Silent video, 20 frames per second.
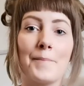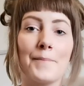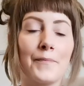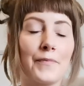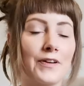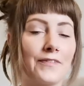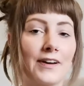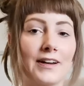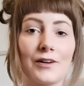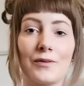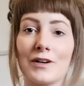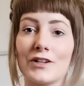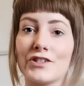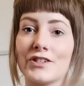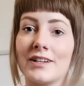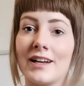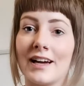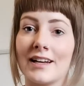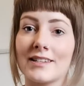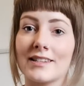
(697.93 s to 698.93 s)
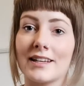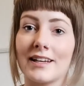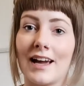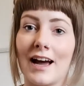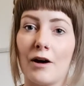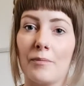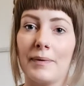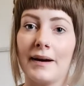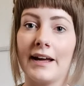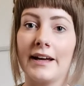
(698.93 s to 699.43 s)
we've had a question asking
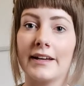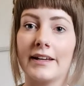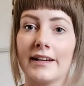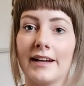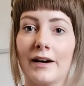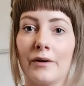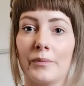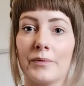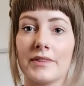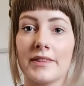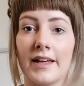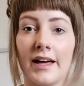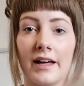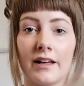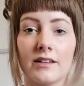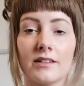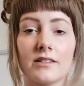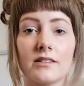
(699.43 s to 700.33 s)
how play can help with that.